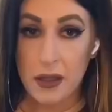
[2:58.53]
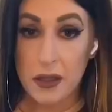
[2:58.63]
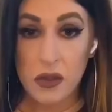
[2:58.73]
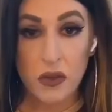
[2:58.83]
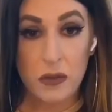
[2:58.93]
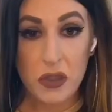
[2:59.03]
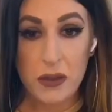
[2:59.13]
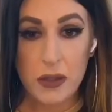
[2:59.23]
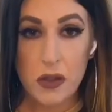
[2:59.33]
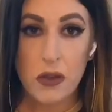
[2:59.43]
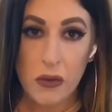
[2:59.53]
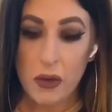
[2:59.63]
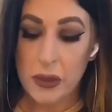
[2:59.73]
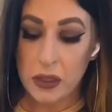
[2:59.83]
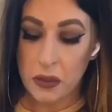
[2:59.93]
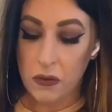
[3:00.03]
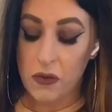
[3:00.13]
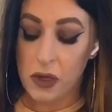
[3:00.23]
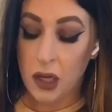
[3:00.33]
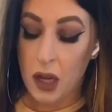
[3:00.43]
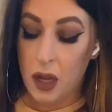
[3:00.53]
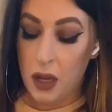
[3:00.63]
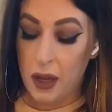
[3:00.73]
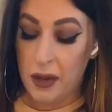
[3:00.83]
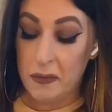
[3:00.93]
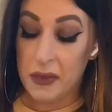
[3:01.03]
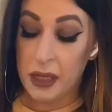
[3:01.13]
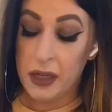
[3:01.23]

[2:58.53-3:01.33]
description so you know what to look for. Then I